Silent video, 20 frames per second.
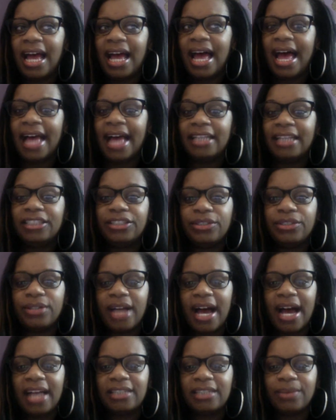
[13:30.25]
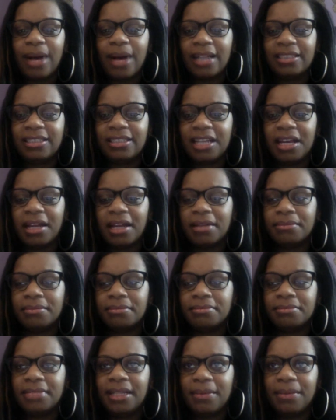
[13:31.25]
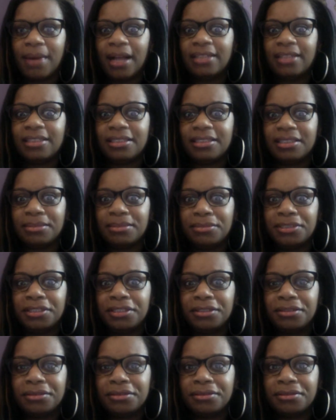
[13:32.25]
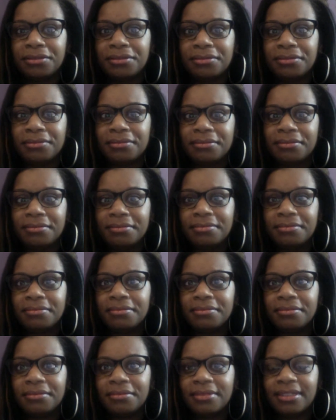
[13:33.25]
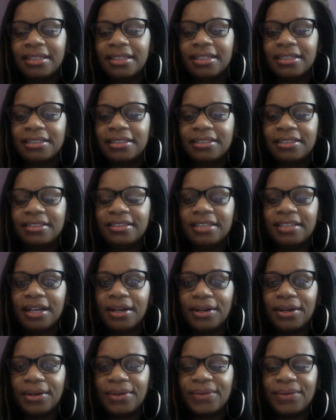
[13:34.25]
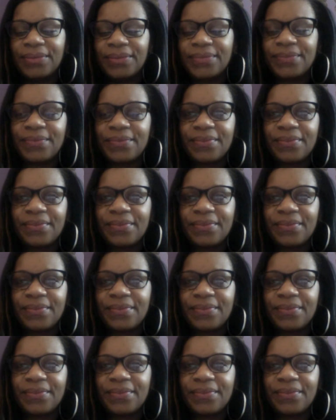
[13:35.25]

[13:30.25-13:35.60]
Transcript: as you guys watch them, he watches them too. So